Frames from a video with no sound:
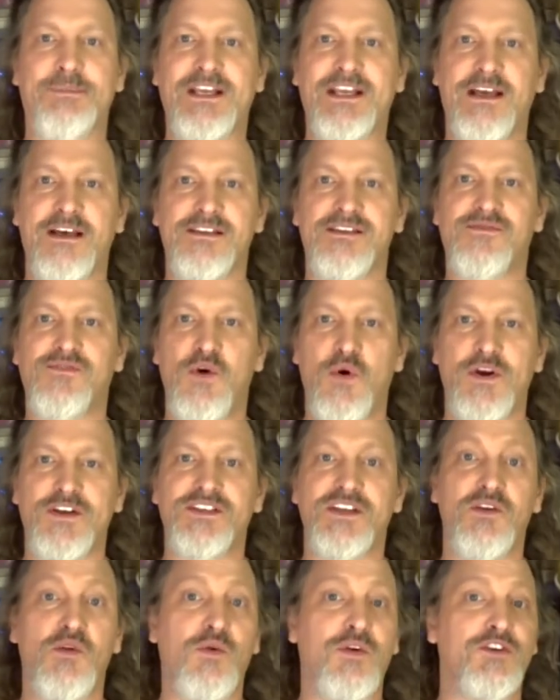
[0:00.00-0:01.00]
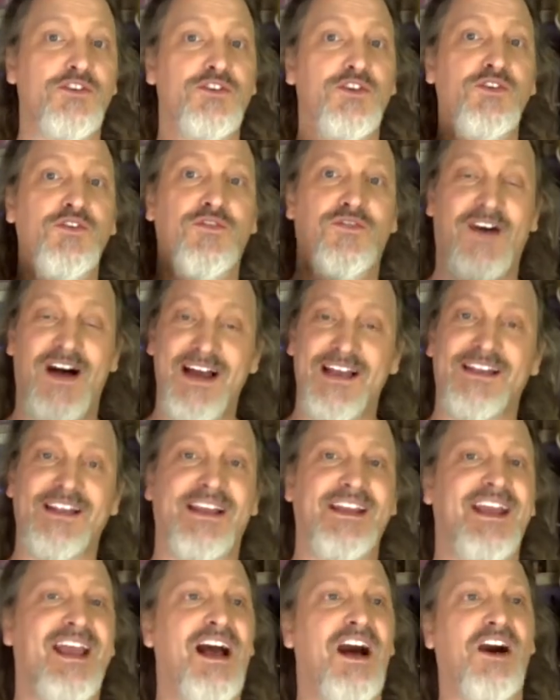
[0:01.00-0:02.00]
because, of course, in order to find
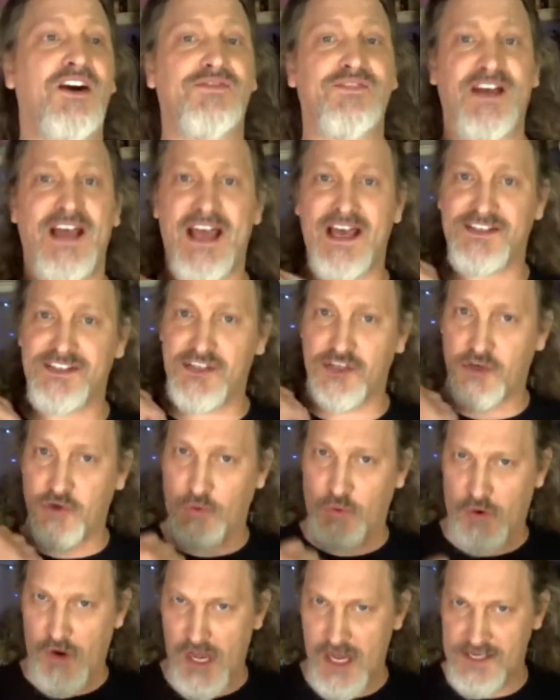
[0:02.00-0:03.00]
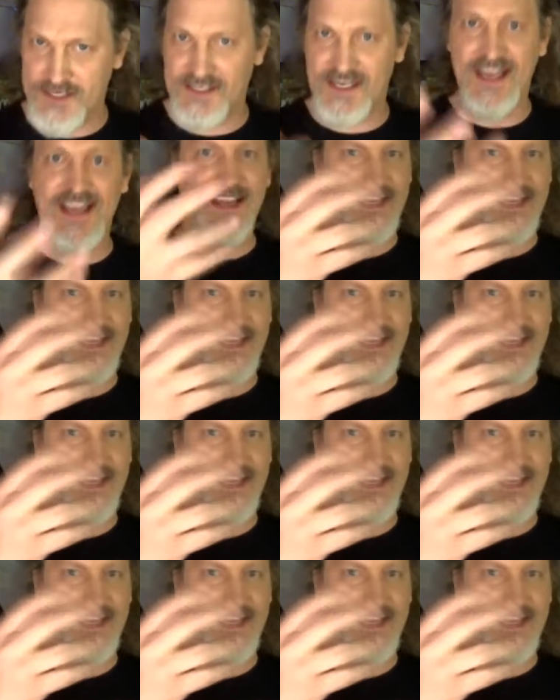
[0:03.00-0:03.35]
Lydia, Alpha has to cross